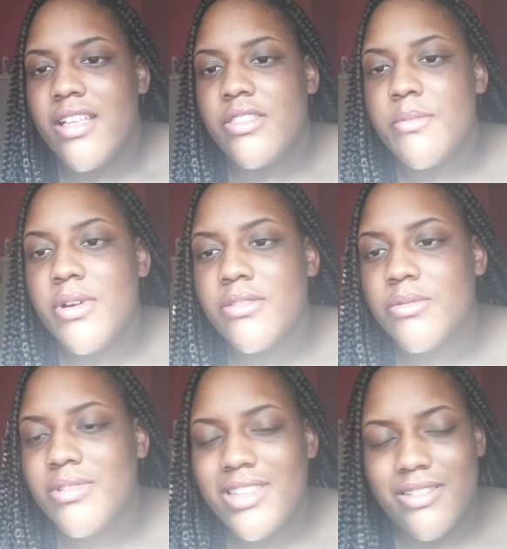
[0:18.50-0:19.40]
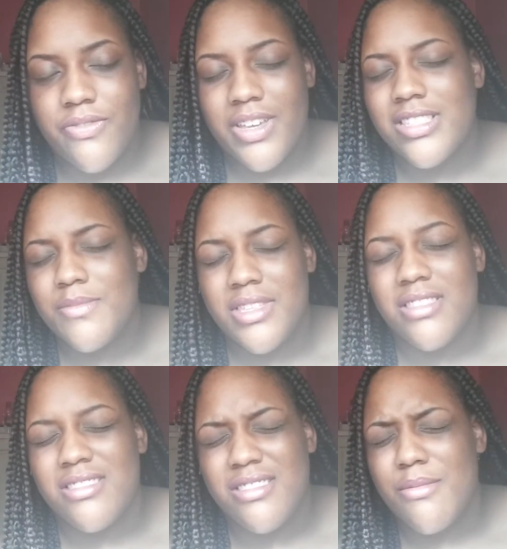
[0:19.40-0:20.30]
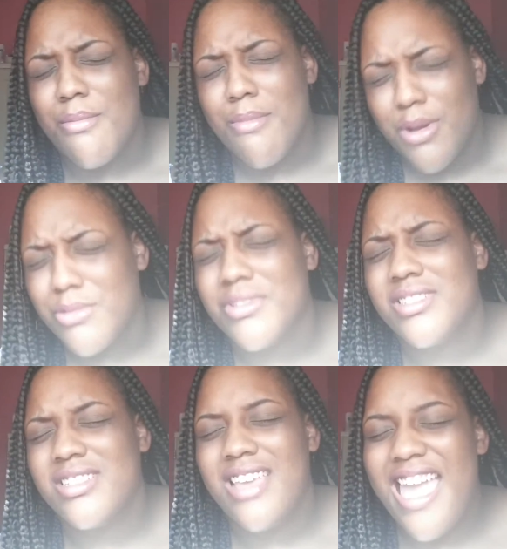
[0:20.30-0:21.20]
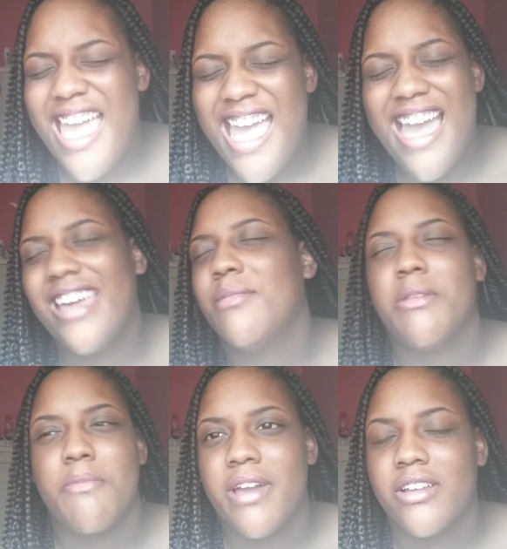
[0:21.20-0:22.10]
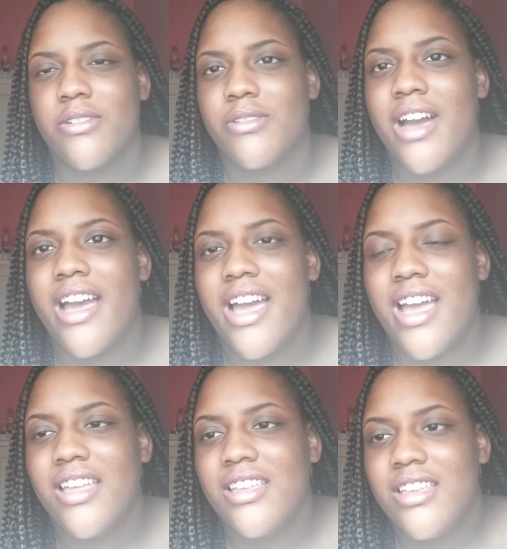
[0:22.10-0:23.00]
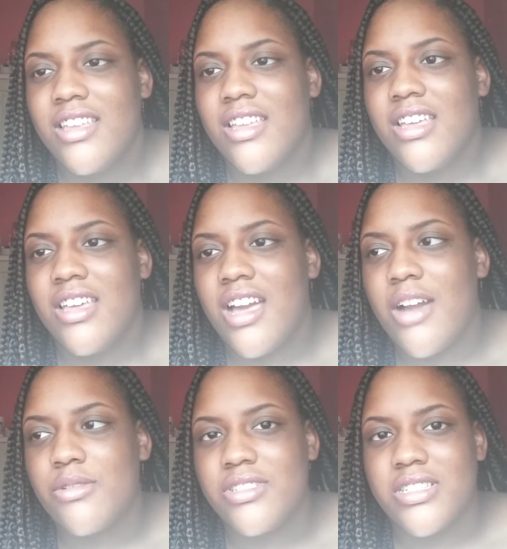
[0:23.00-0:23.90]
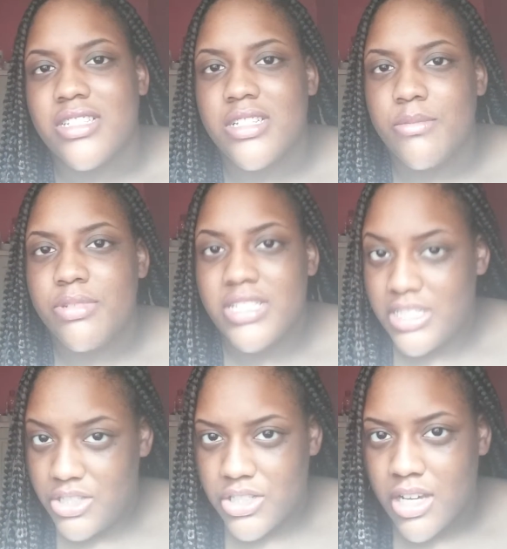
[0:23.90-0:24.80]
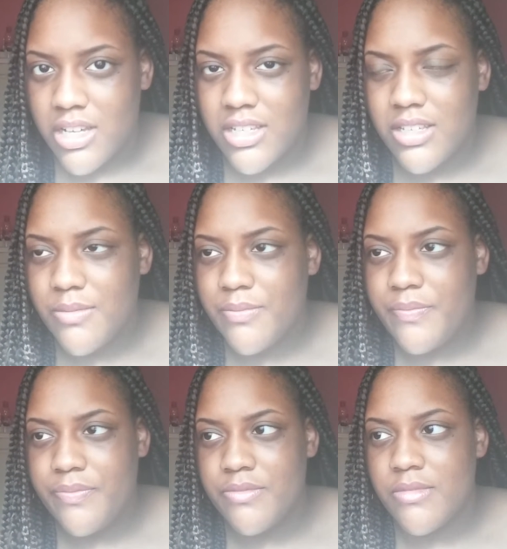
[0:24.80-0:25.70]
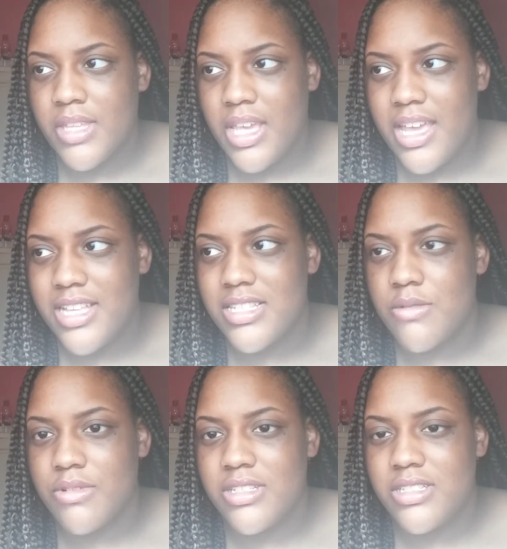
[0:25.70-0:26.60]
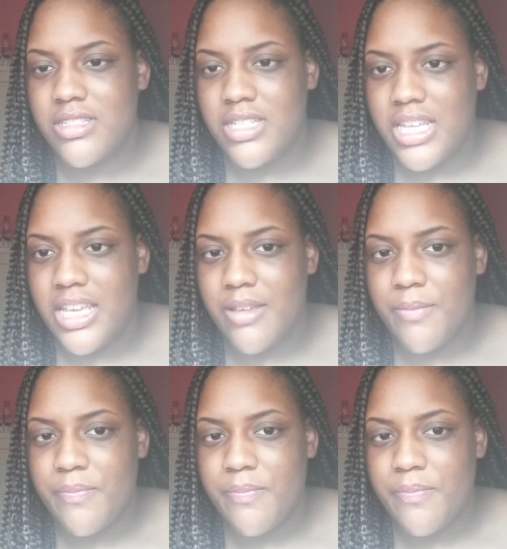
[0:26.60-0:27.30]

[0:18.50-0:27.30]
the one that affected me the most had to be Michael. I was in complete shock, as I was today,